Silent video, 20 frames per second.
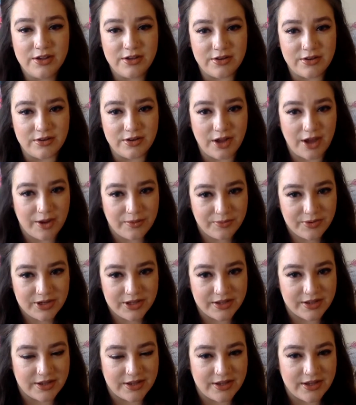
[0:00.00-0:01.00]
Not
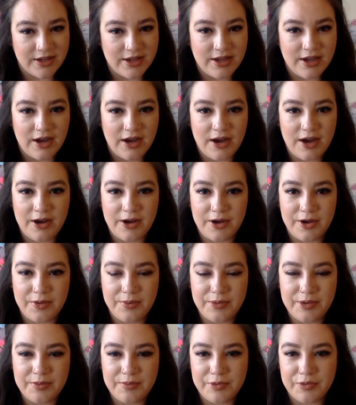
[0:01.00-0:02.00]
really.
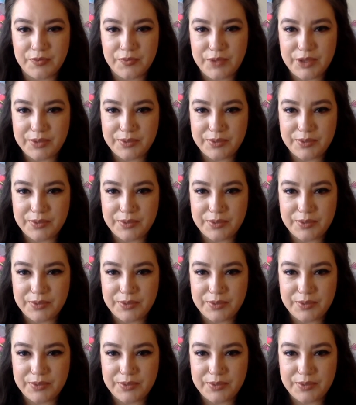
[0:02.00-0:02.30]
But we